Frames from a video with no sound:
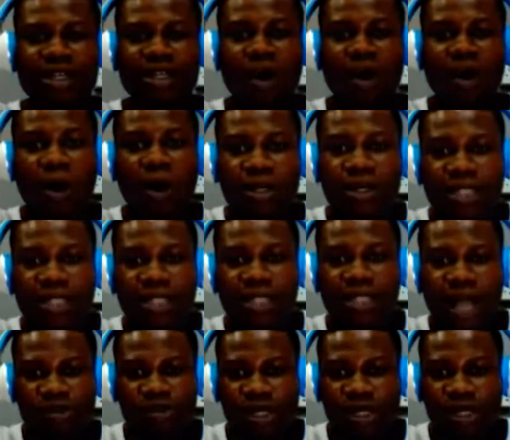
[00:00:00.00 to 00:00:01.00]
other
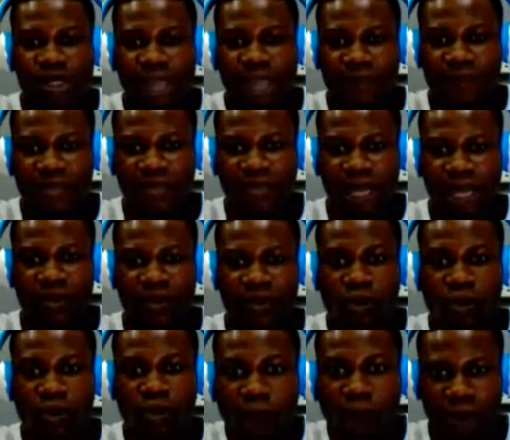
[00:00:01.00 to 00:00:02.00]
countries up there, the
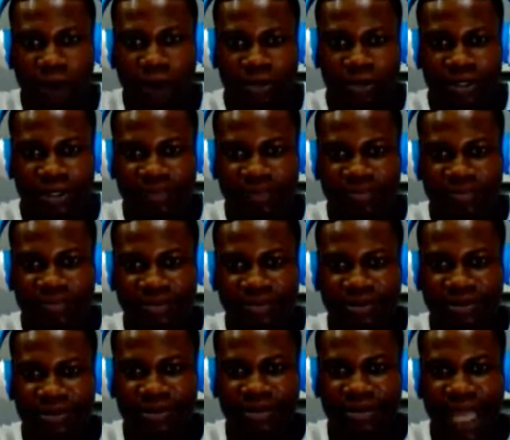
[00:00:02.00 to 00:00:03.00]
world.
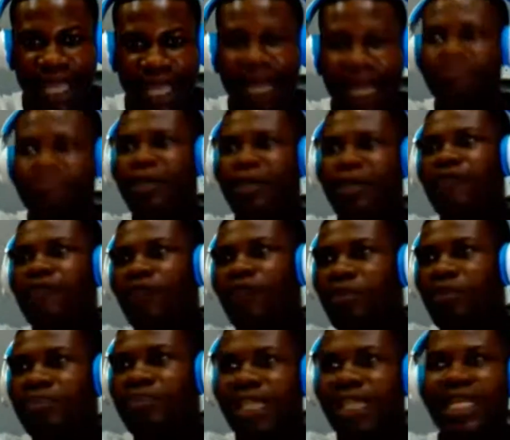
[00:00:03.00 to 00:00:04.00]

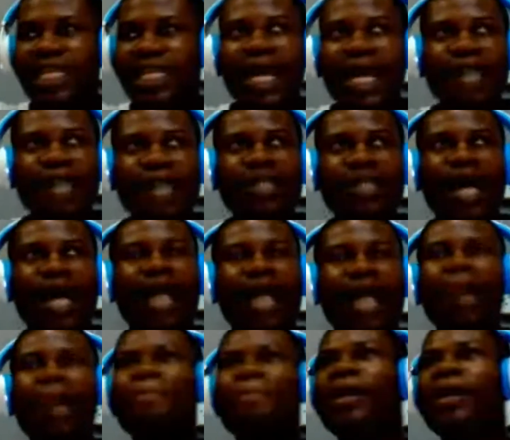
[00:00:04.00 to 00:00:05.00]
Ireland, I get
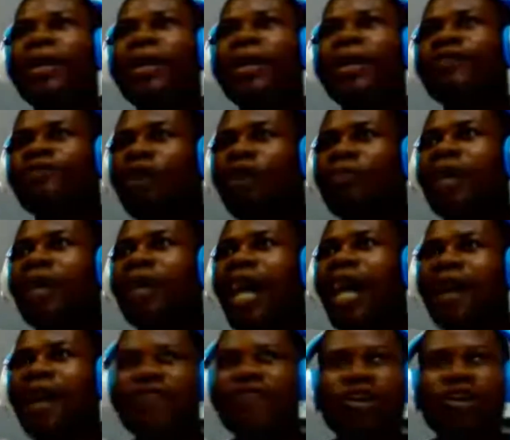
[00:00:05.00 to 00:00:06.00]
paid from
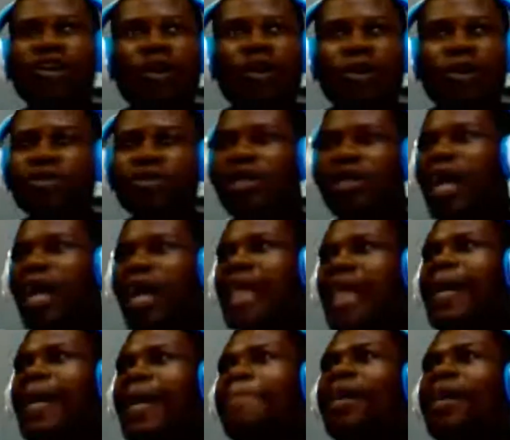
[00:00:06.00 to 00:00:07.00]
Ivory Coast, I get
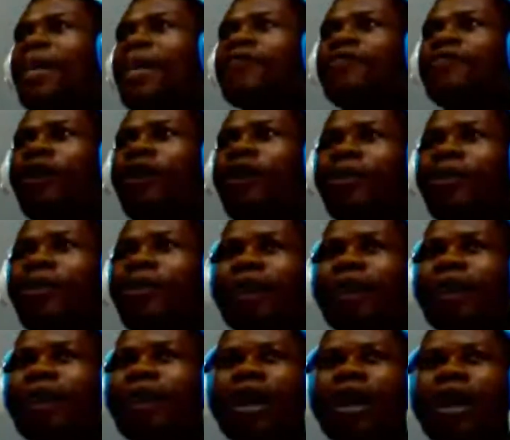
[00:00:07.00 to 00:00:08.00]
paid from
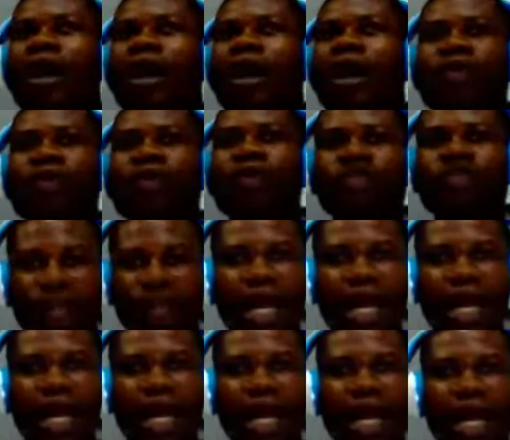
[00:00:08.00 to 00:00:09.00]
Ukraine,
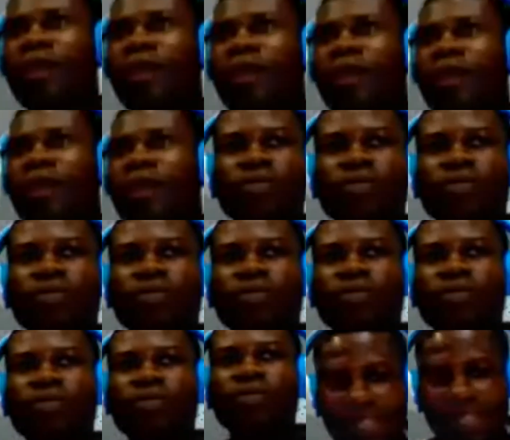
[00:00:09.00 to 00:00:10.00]
from the United
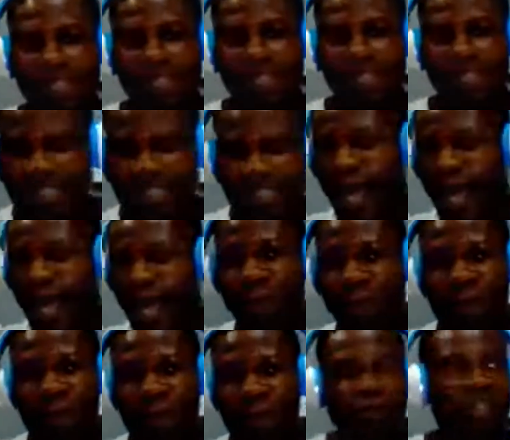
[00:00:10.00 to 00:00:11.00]
States, I get paid
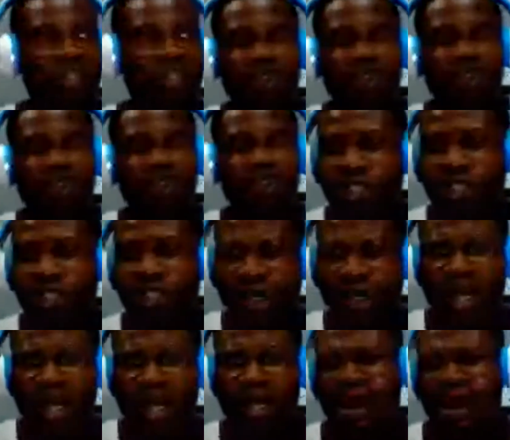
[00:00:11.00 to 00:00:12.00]
from the Indonesia.
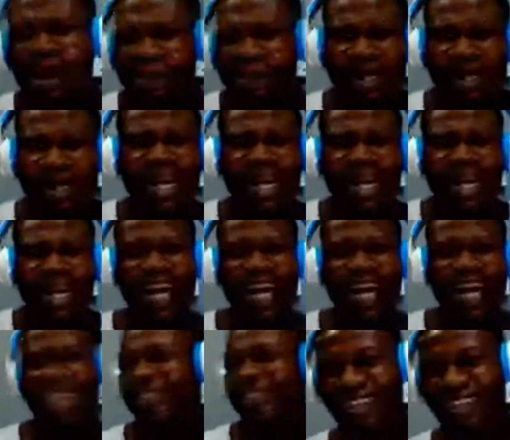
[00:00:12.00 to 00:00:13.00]
Come on, guys,
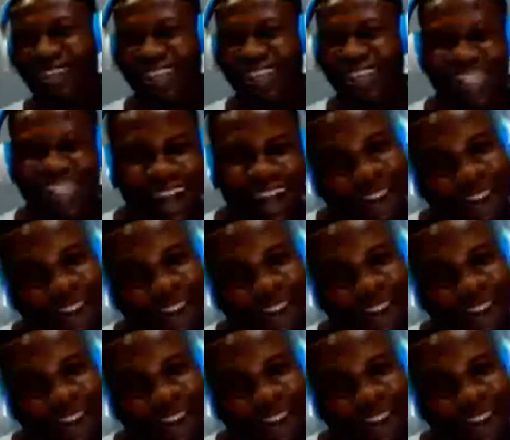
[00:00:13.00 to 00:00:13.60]
is that